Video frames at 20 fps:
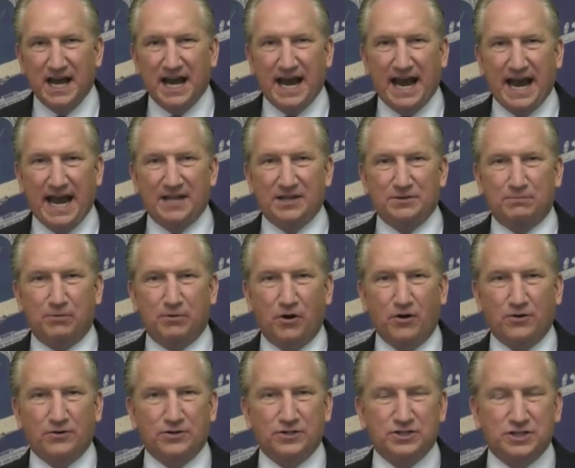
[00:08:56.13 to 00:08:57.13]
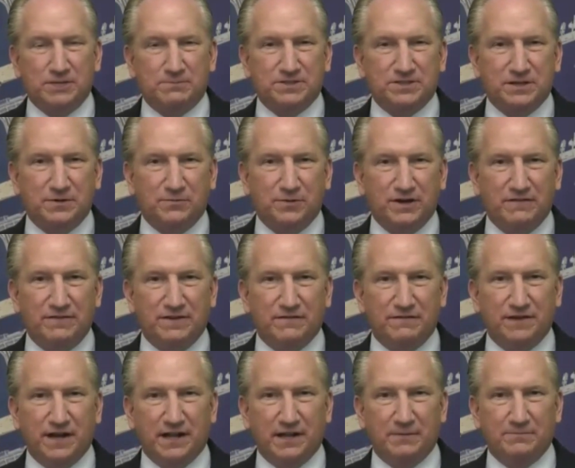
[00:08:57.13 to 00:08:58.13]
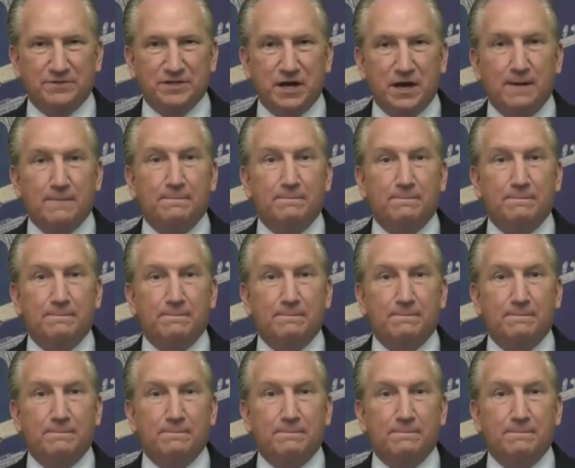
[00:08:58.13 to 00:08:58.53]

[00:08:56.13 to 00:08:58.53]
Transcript: And the partnerships that we've developed